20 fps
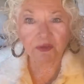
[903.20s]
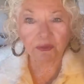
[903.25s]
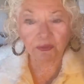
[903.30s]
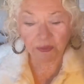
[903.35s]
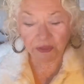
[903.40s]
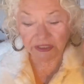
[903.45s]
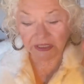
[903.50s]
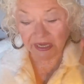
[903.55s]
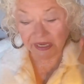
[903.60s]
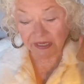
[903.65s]

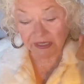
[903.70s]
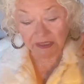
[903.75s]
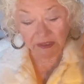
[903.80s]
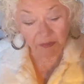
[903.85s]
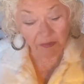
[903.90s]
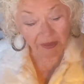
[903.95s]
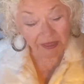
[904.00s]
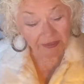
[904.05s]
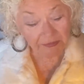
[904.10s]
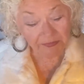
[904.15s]
3 days,
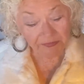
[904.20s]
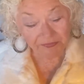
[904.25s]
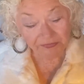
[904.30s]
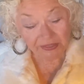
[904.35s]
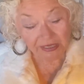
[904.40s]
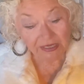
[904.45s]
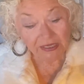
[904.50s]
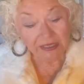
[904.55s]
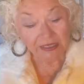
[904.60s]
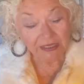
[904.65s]
but
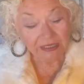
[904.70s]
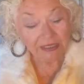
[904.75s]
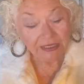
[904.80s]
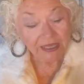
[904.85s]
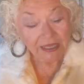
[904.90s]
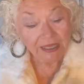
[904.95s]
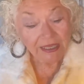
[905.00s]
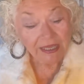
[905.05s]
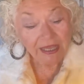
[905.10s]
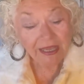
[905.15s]

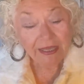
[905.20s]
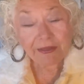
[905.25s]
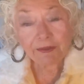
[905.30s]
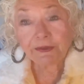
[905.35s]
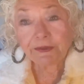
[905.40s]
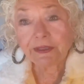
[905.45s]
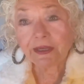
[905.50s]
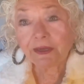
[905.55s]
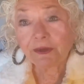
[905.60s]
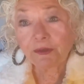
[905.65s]
I
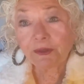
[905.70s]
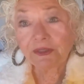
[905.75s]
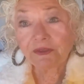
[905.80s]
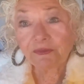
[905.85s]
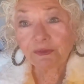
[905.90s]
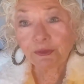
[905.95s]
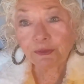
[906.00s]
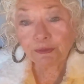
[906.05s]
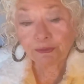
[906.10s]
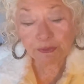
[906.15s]
don't know
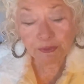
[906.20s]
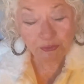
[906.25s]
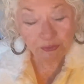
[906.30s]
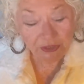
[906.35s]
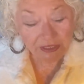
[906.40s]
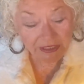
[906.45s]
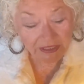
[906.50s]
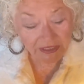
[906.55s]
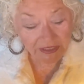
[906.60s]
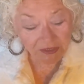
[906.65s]
if your
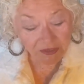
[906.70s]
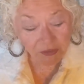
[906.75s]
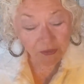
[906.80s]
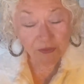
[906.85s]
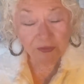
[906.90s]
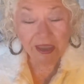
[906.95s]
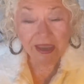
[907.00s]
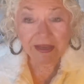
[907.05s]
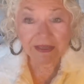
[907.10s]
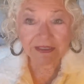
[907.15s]
routines are
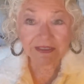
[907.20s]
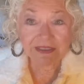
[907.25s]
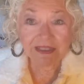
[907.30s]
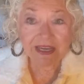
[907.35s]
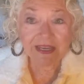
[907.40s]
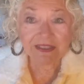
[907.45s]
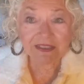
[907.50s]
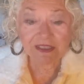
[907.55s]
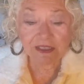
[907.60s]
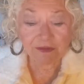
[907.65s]
that
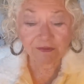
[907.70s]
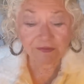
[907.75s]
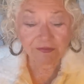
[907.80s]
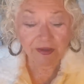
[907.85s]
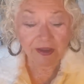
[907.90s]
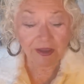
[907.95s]
intensive.